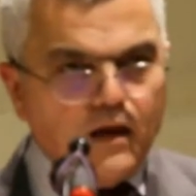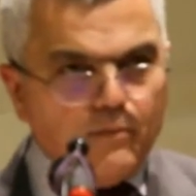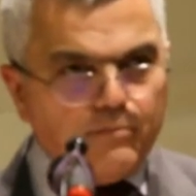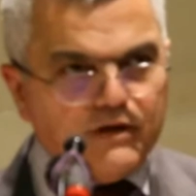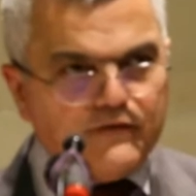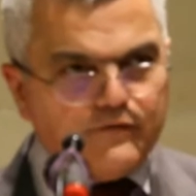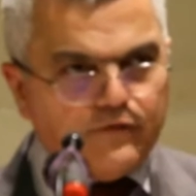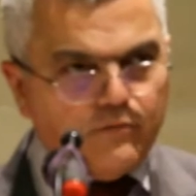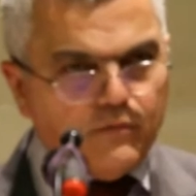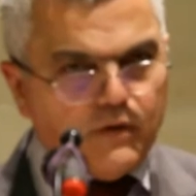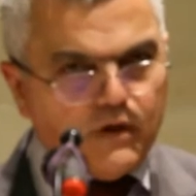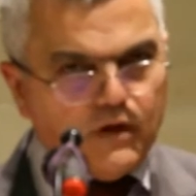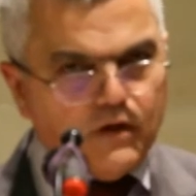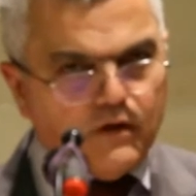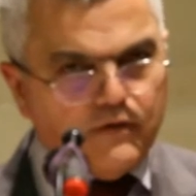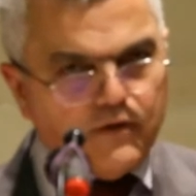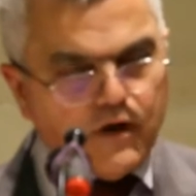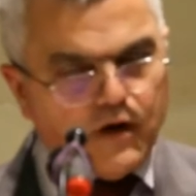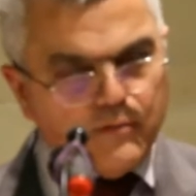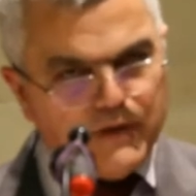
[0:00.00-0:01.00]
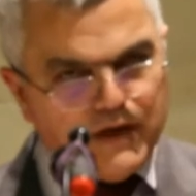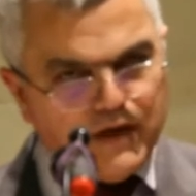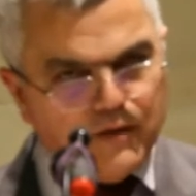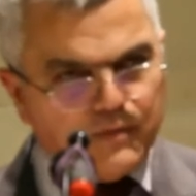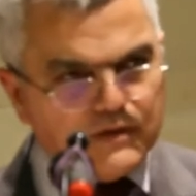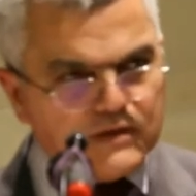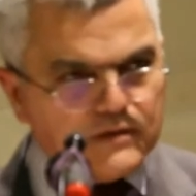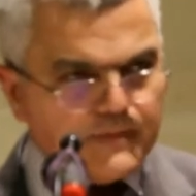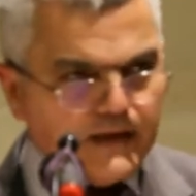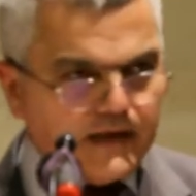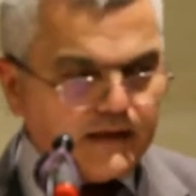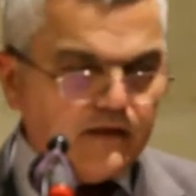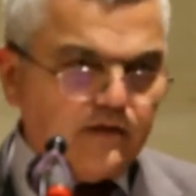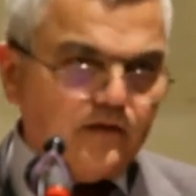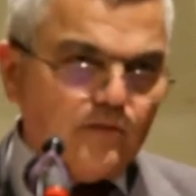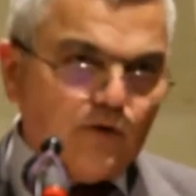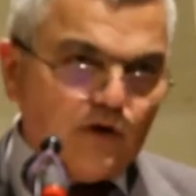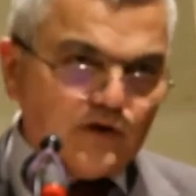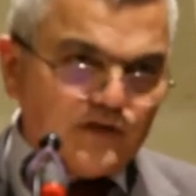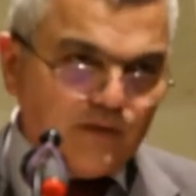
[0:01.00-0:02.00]
But from an Armenian perspective,
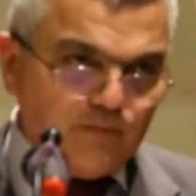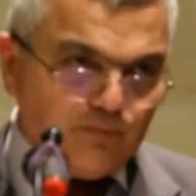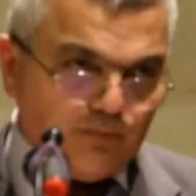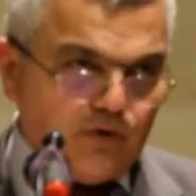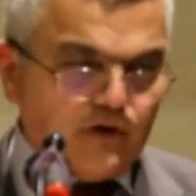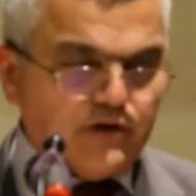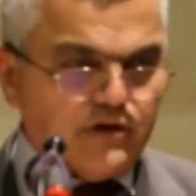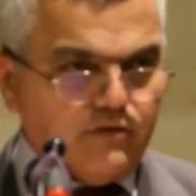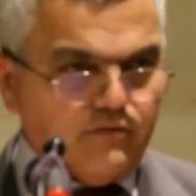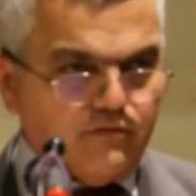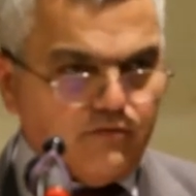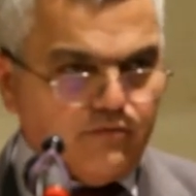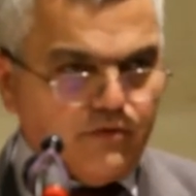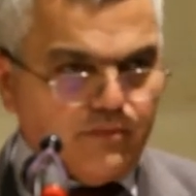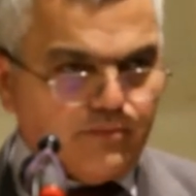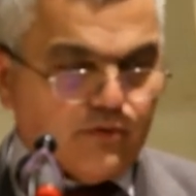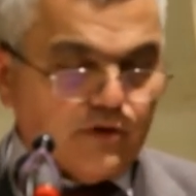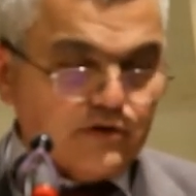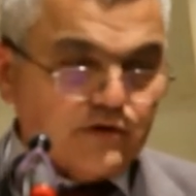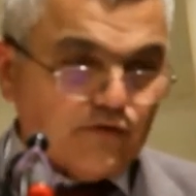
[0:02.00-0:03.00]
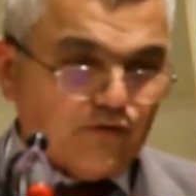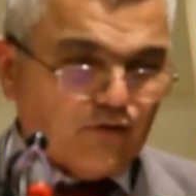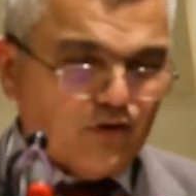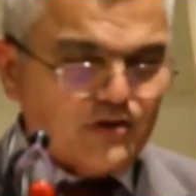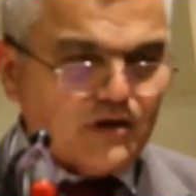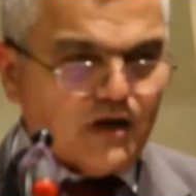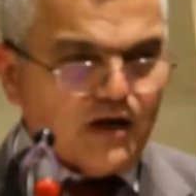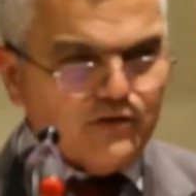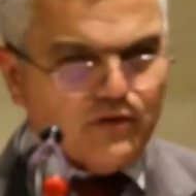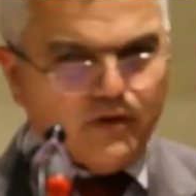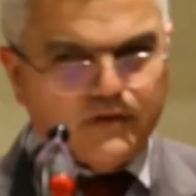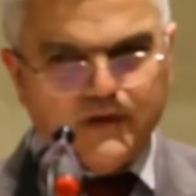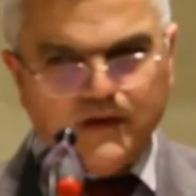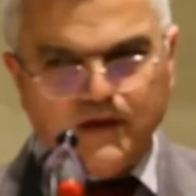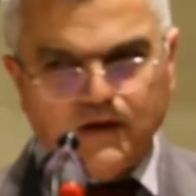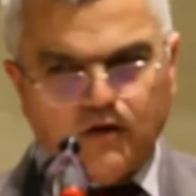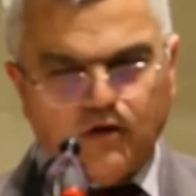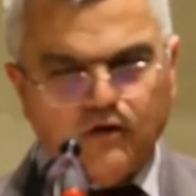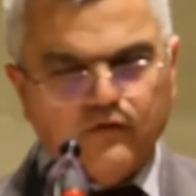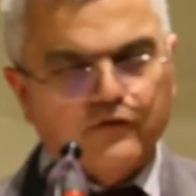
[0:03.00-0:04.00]
the most important reports, of course, are not
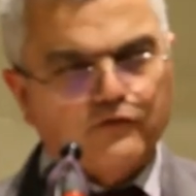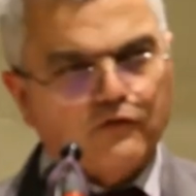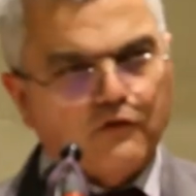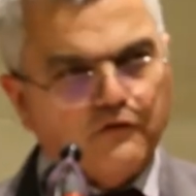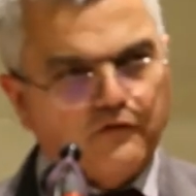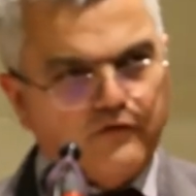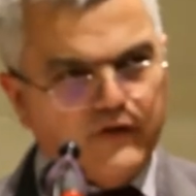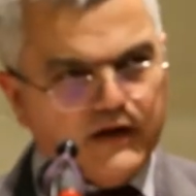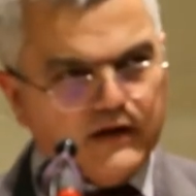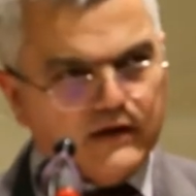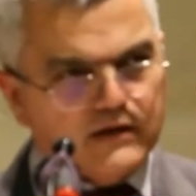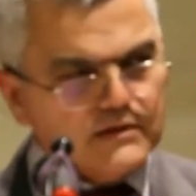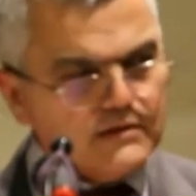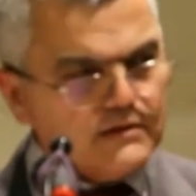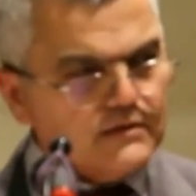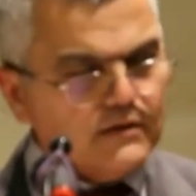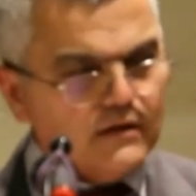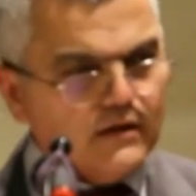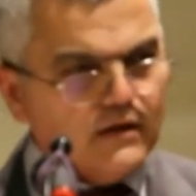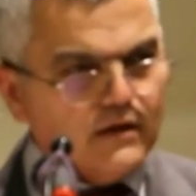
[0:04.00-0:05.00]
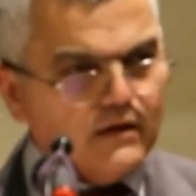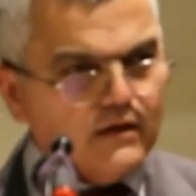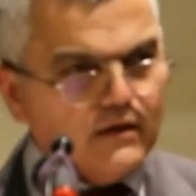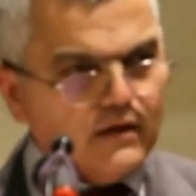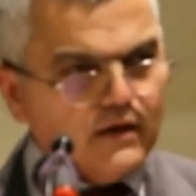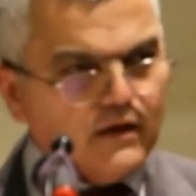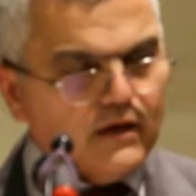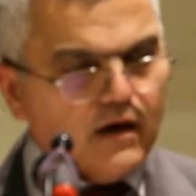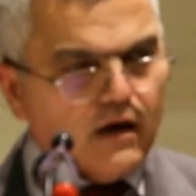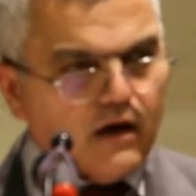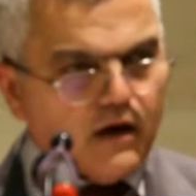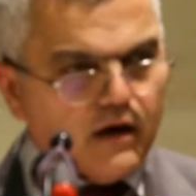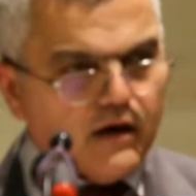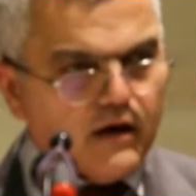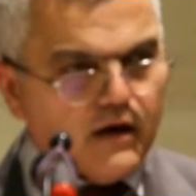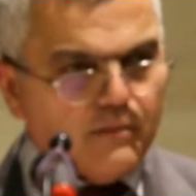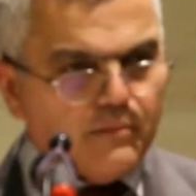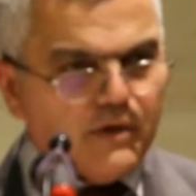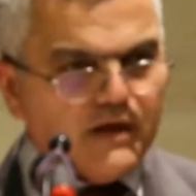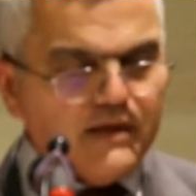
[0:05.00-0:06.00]
the overall figures,
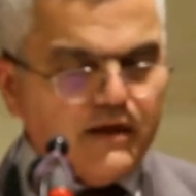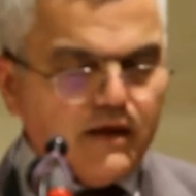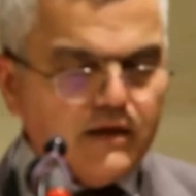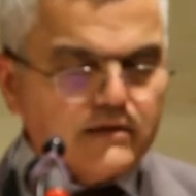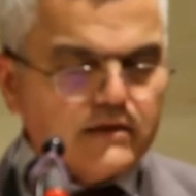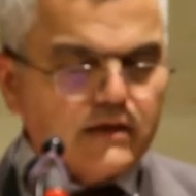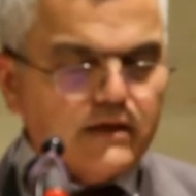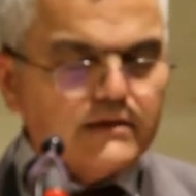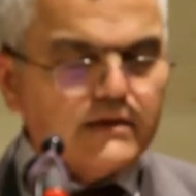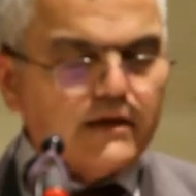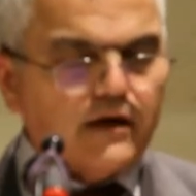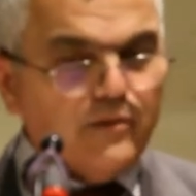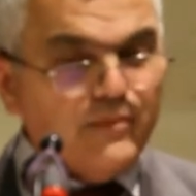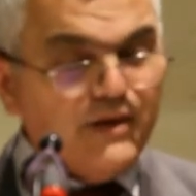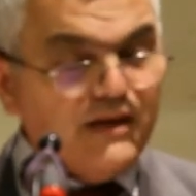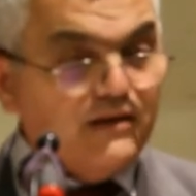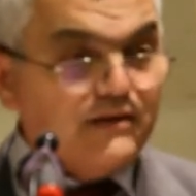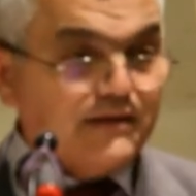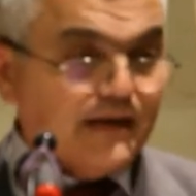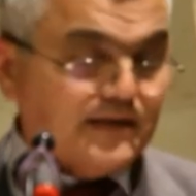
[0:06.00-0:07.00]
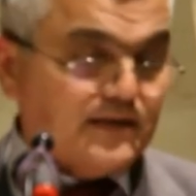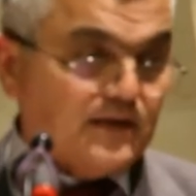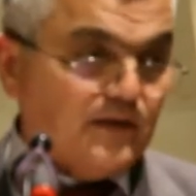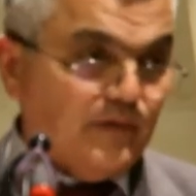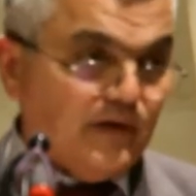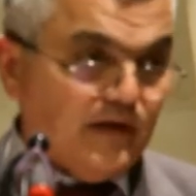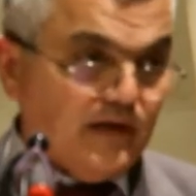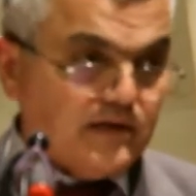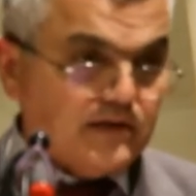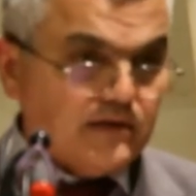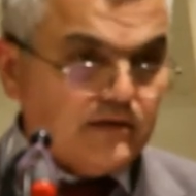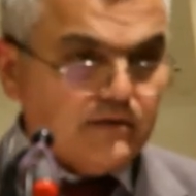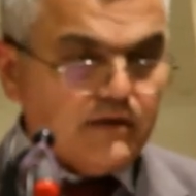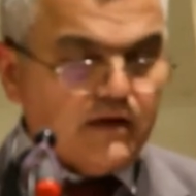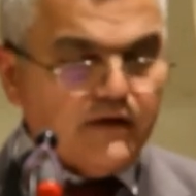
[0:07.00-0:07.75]
but it's the Armenian testimonies.